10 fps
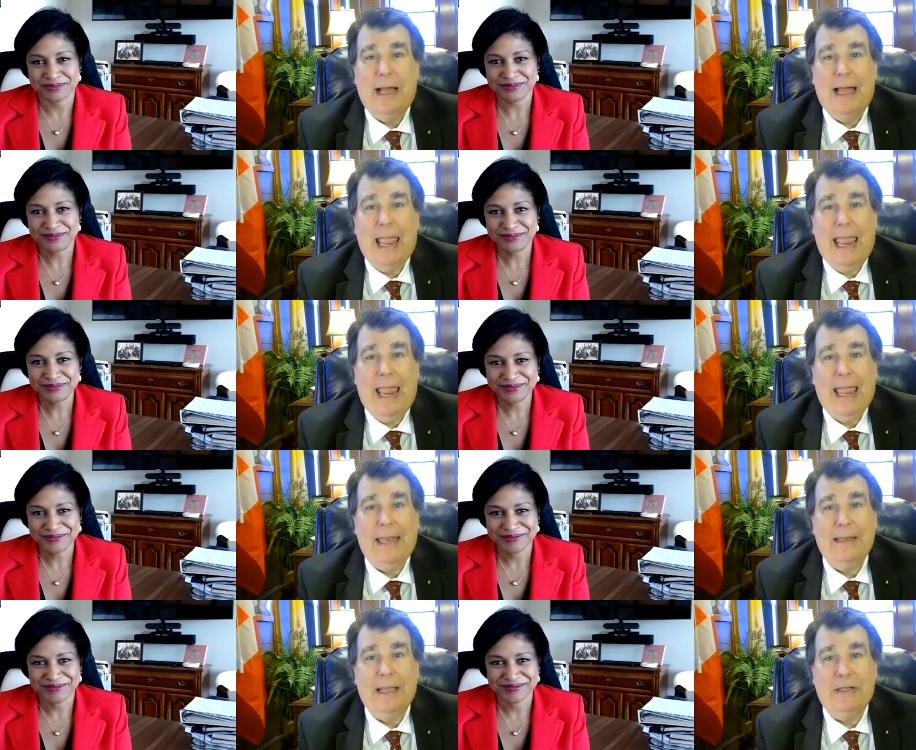Speaker 1: uh,
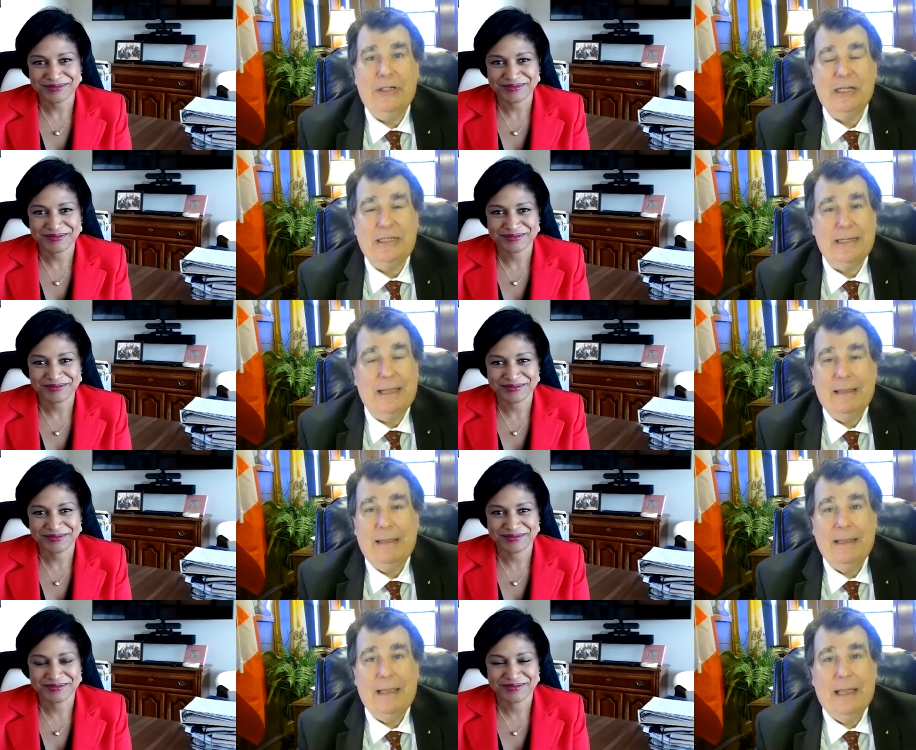and uh, just
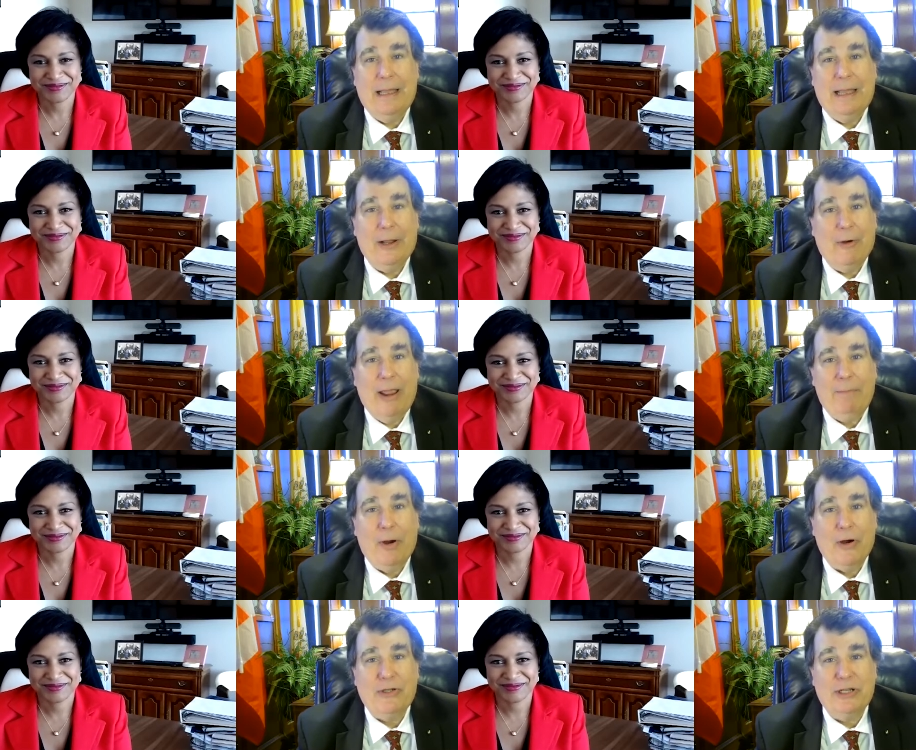a, a,
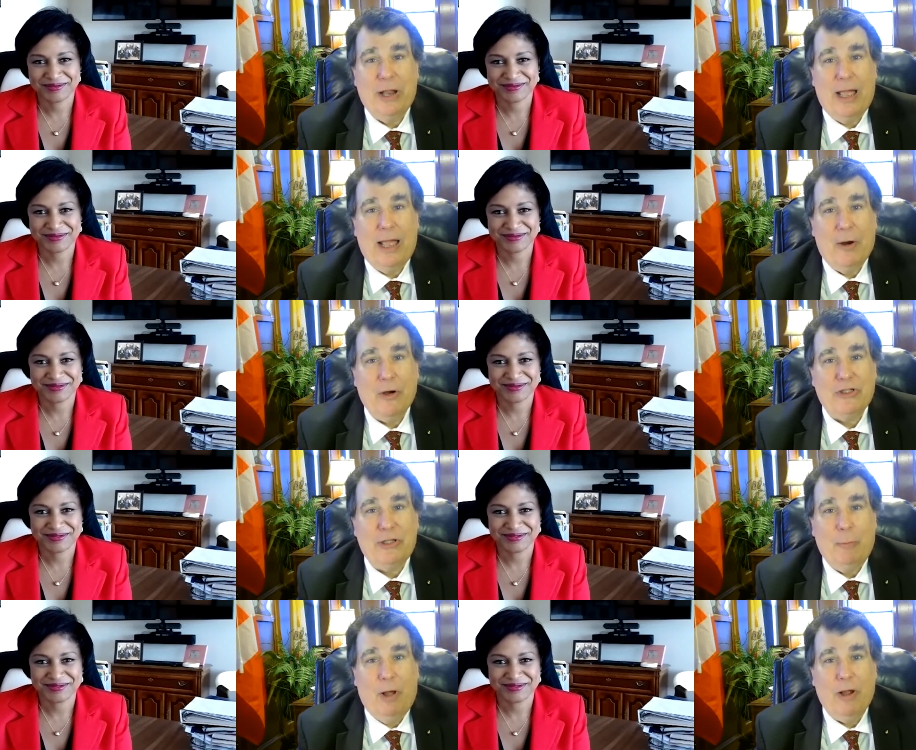great person. Uh,
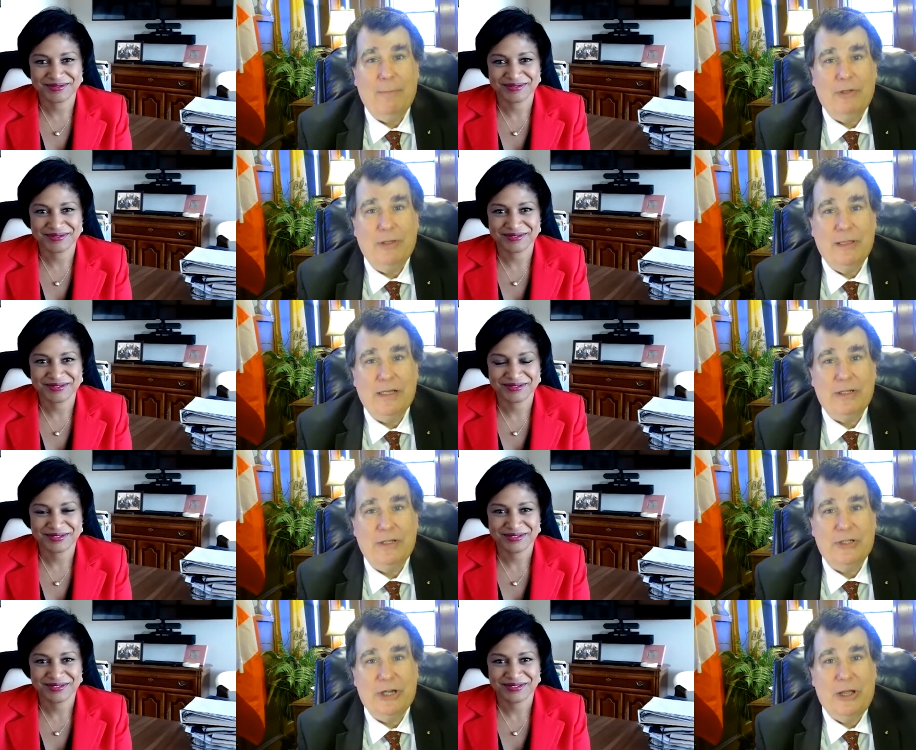Ursula, welcome to the,
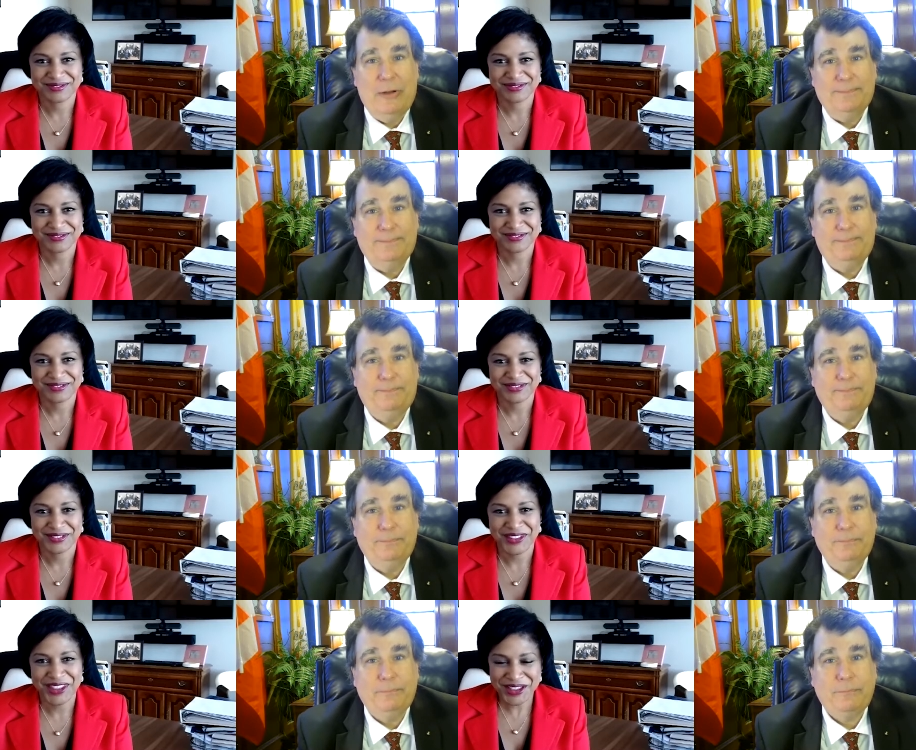to the show.
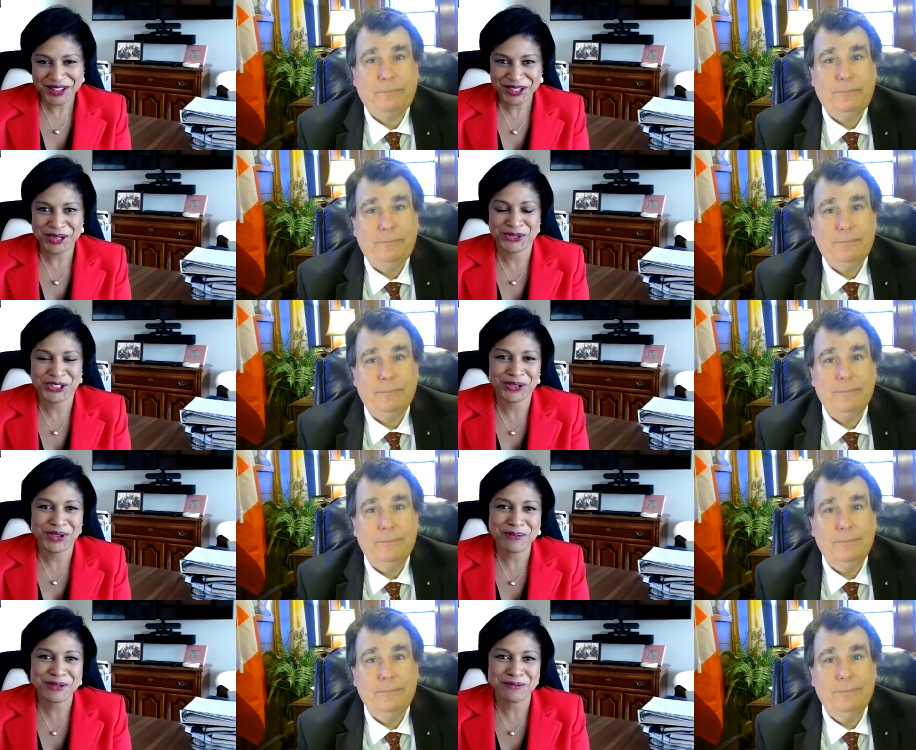
Speaker 2: Alan, I'm
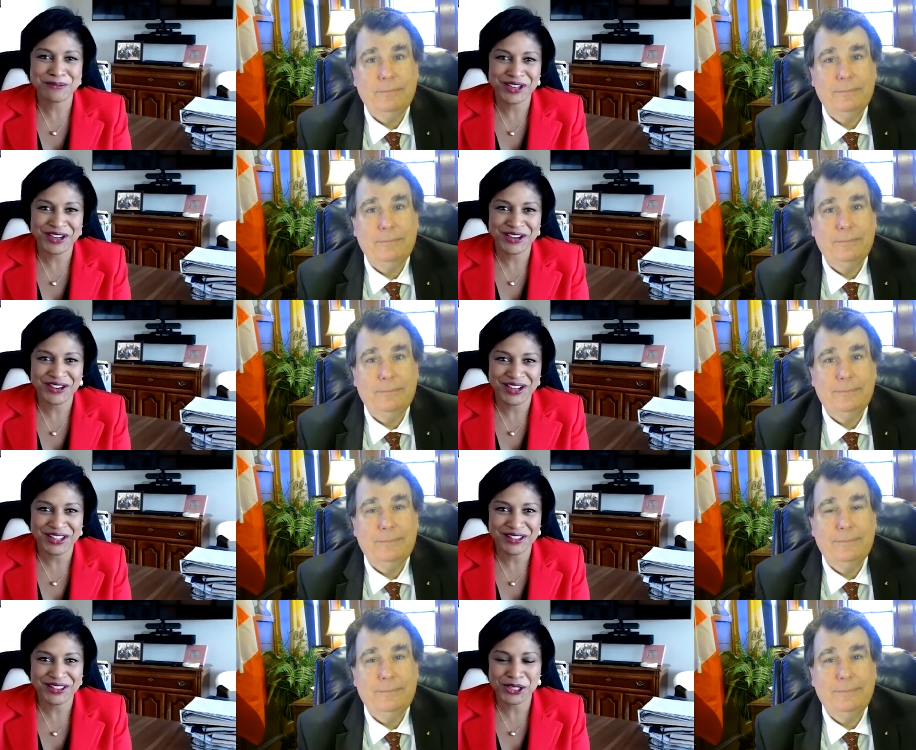so happy to be here,
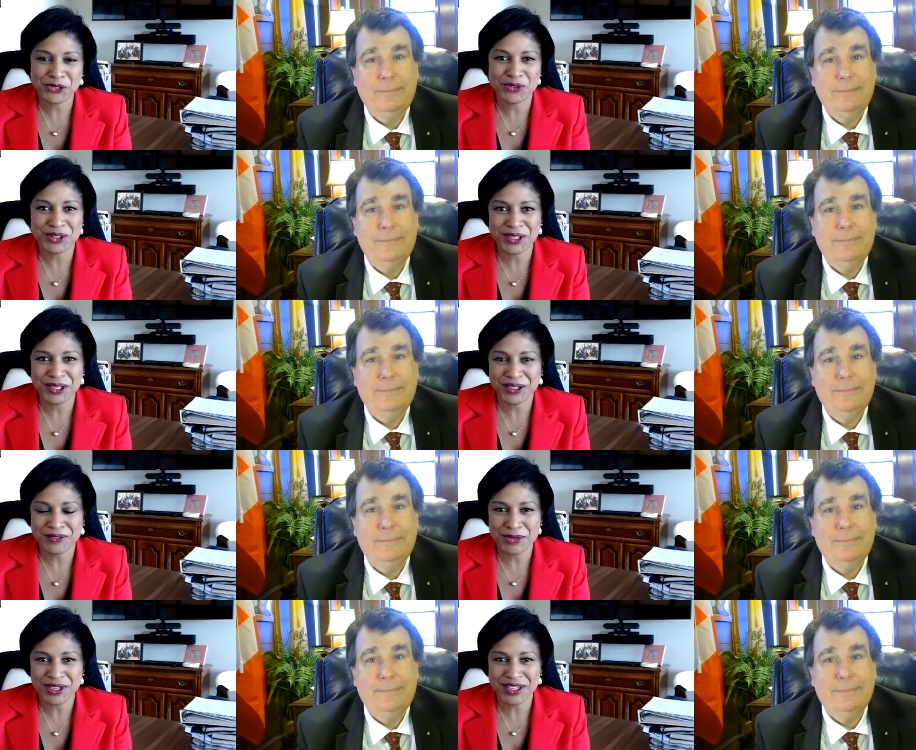and thanks for thinking
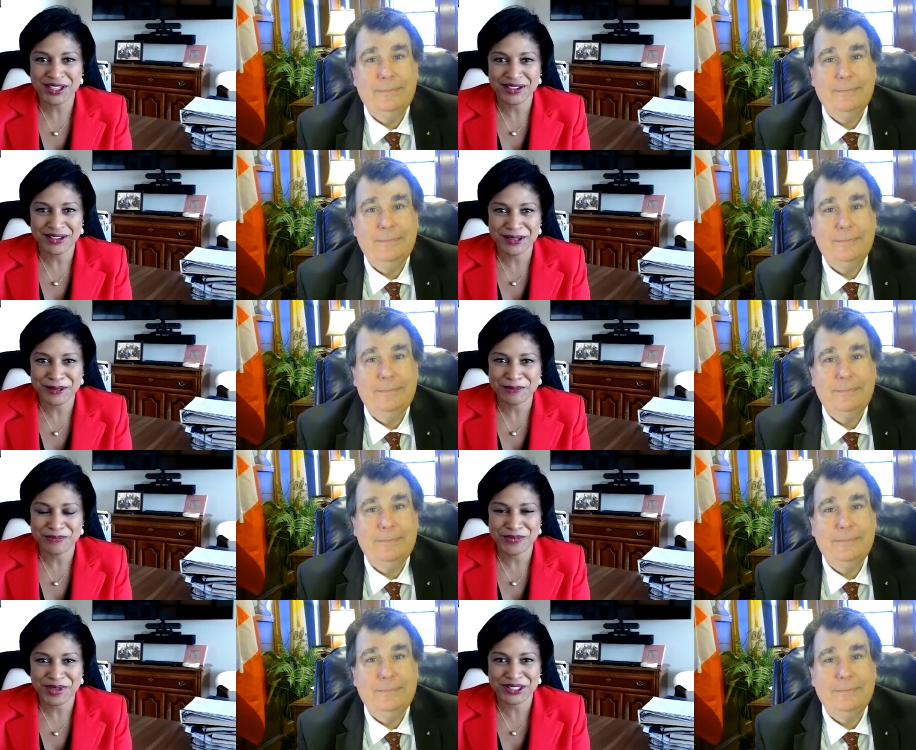of me. And
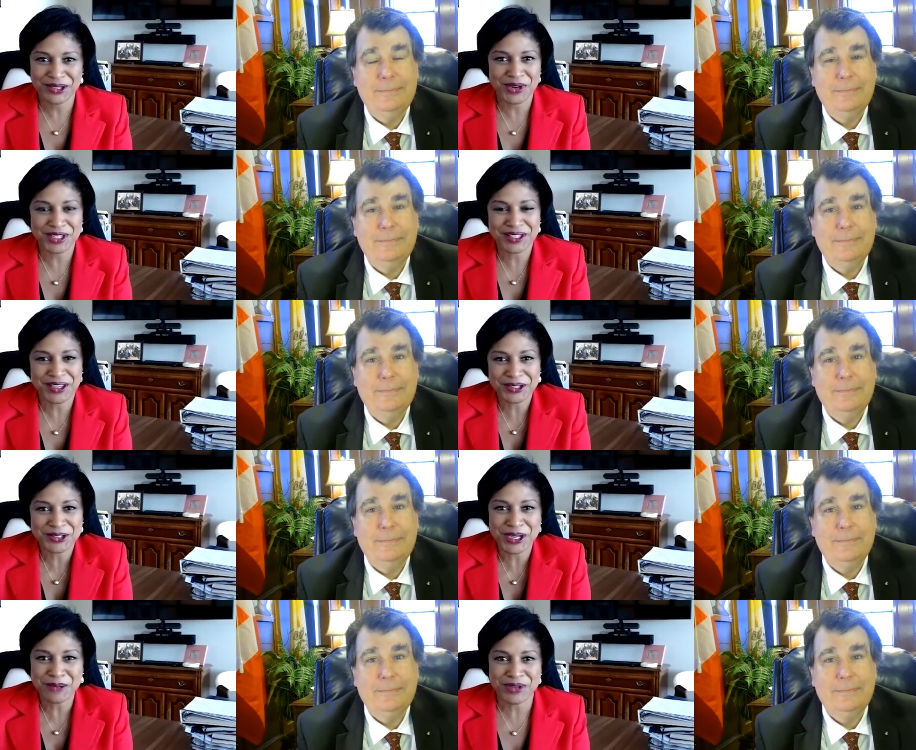um, it's great to
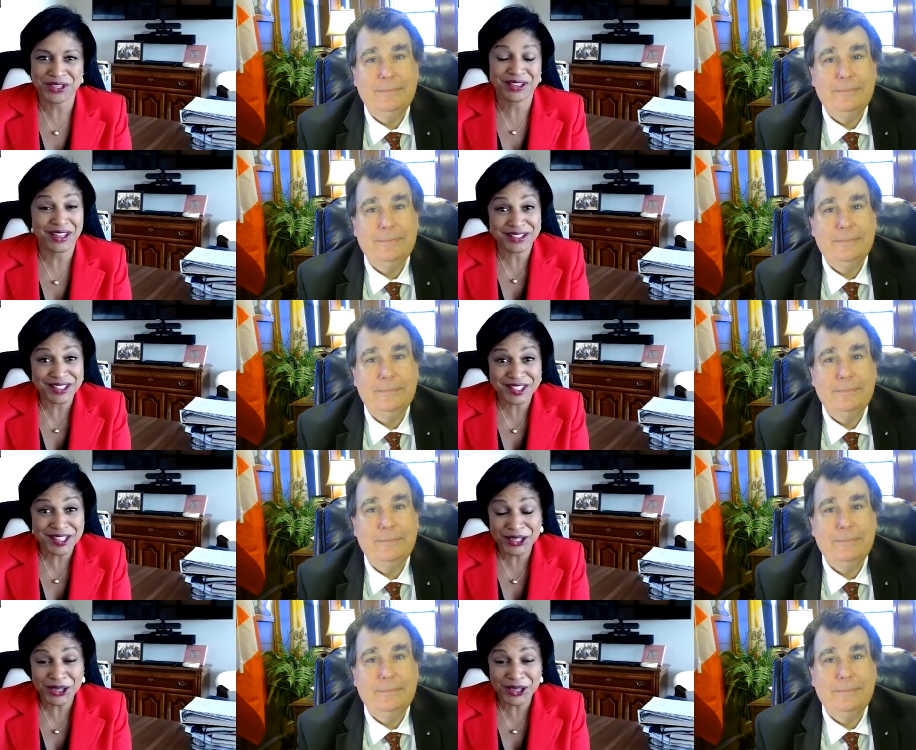catch up and, and to see